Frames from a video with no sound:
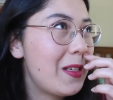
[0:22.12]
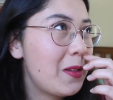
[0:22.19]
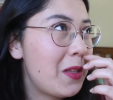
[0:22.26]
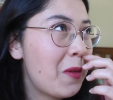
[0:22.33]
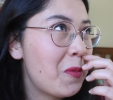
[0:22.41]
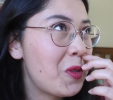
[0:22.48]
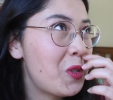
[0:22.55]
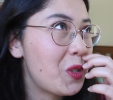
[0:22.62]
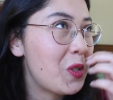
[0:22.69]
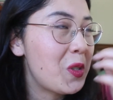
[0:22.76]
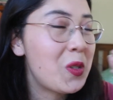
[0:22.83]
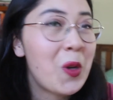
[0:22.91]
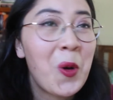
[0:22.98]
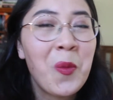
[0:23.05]
there was
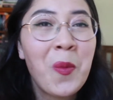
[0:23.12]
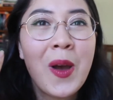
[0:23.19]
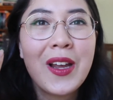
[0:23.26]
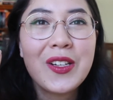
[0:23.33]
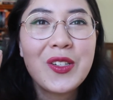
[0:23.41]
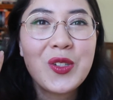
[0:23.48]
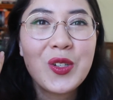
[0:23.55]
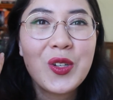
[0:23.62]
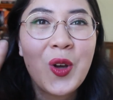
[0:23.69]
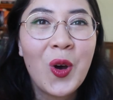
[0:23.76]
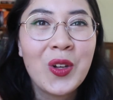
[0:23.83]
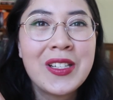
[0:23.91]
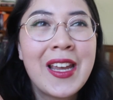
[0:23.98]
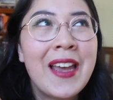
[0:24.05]
just so much
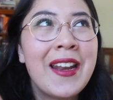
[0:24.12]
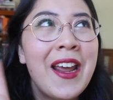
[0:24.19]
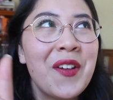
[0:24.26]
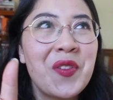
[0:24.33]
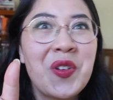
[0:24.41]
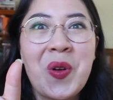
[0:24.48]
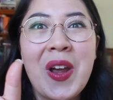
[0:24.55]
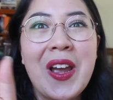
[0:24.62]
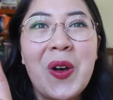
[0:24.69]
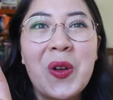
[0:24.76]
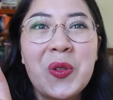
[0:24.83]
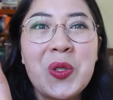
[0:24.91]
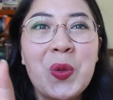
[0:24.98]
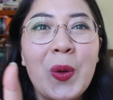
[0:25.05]
content everywhere
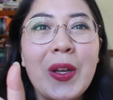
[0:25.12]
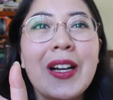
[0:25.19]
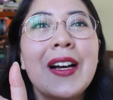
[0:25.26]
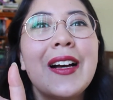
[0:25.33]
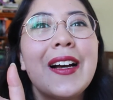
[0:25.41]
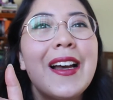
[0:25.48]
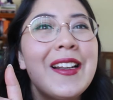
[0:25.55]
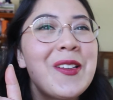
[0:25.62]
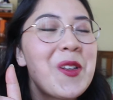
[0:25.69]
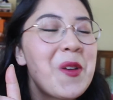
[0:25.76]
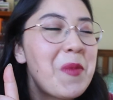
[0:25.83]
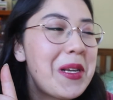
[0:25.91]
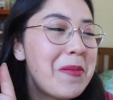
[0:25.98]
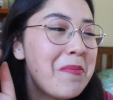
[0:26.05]
on Twitter and
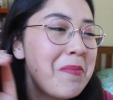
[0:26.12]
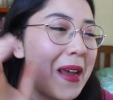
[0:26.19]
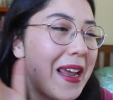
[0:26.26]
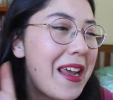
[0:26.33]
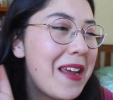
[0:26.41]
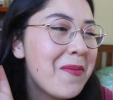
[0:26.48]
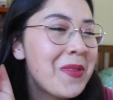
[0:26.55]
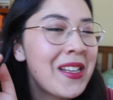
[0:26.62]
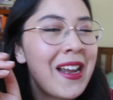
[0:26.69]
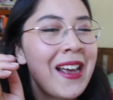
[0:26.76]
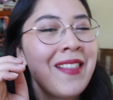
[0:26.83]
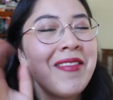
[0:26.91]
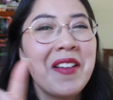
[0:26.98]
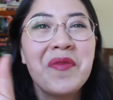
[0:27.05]
so many memes, and
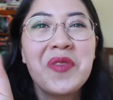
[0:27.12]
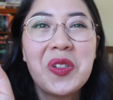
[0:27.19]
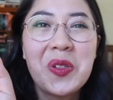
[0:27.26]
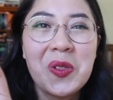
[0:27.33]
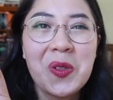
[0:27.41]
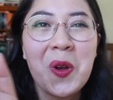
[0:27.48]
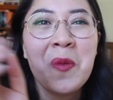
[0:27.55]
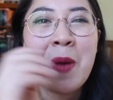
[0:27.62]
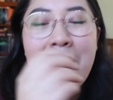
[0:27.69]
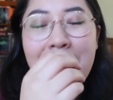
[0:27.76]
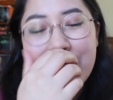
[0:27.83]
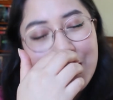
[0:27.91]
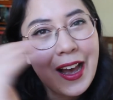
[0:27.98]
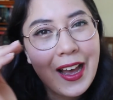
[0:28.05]
I loved it so
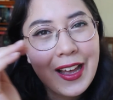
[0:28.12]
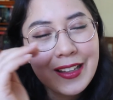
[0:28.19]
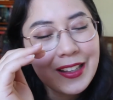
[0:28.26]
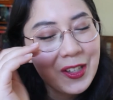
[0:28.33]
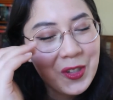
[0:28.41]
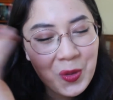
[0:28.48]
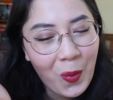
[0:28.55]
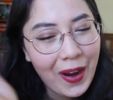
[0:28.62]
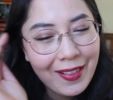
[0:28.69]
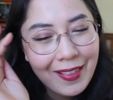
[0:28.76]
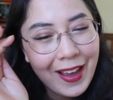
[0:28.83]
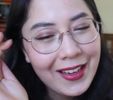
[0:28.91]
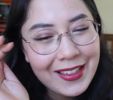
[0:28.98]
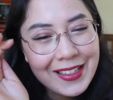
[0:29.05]
much. Like,
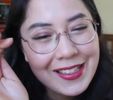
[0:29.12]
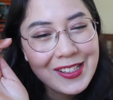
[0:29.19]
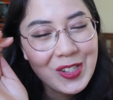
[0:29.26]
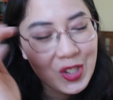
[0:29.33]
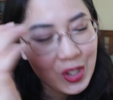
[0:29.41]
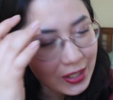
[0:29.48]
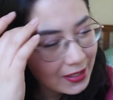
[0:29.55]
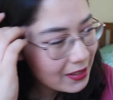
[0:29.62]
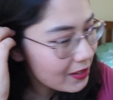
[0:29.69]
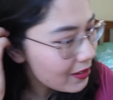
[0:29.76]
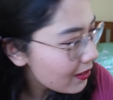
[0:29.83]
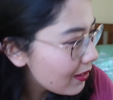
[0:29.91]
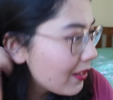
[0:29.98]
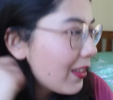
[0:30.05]
Twilight is
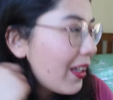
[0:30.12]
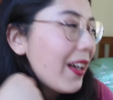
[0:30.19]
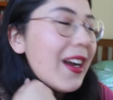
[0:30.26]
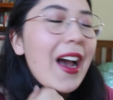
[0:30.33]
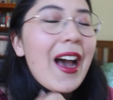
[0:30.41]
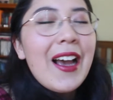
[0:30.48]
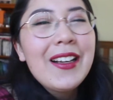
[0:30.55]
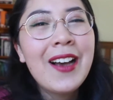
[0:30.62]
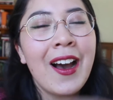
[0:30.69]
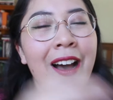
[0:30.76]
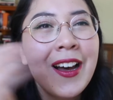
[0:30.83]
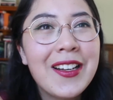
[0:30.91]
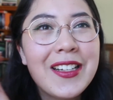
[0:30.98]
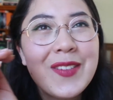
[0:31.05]
just like, I
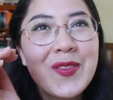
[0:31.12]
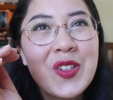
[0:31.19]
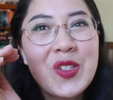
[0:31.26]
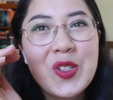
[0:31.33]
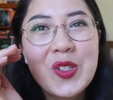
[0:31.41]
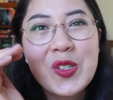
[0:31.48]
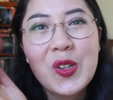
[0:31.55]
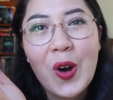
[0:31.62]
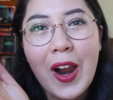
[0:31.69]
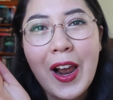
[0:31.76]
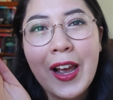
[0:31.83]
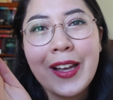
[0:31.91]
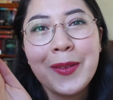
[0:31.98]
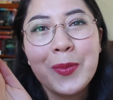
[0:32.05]
can't even
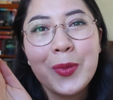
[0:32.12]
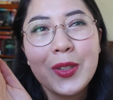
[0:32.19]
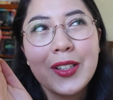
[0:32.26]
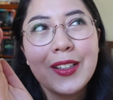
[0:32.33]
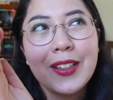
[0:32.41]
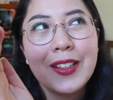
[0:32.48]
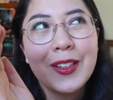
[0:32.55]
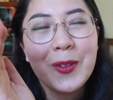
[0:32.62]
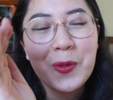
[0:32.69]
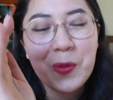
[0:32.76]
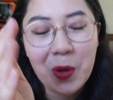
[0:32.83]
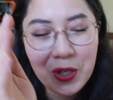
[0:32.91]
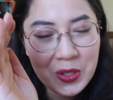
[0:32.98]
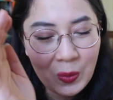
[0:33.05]
describe
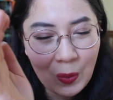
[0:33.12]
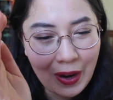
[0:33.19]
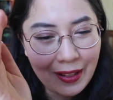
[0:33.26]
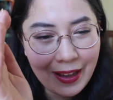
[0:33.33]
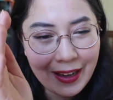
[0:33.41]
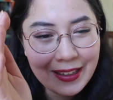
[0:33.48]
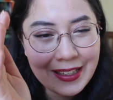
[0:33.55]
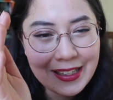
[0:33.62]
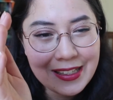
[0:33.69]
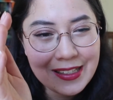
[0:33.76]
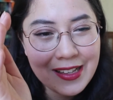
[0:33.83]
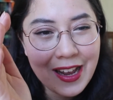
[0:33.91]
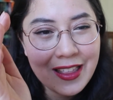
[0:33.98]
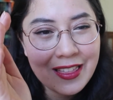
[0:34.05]
what Twilight
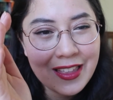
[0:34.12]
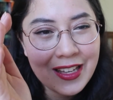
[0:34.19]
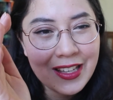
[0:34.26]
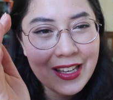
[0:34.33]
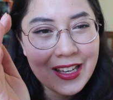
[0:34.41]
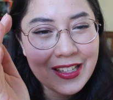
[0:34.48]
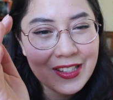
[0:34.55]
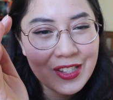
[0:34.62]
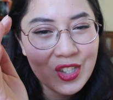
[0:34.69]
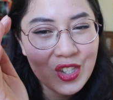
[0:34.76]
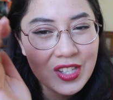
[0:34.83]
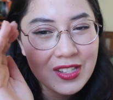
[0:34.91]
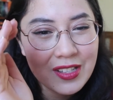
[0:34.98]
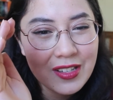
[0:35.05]
is. I think it's
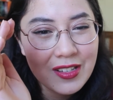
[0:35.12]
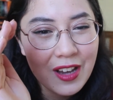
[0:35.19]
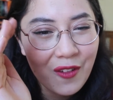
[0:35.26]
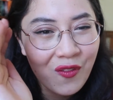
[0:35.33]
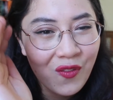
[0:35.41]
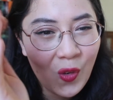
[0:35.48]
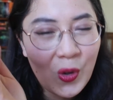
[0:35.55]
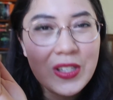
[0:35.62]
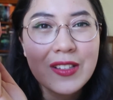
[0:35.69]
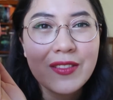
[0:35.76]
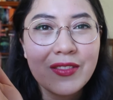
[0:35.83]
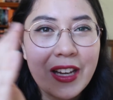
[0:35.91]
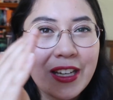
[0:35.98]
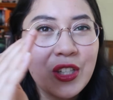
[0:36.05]
just a force
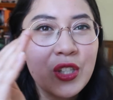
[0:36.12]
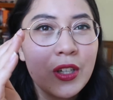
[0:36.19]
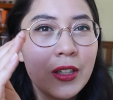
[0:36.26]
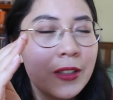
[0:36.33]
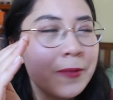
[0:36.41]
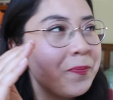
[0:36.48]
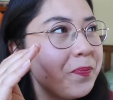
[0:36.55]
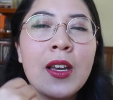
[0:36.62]
of nature.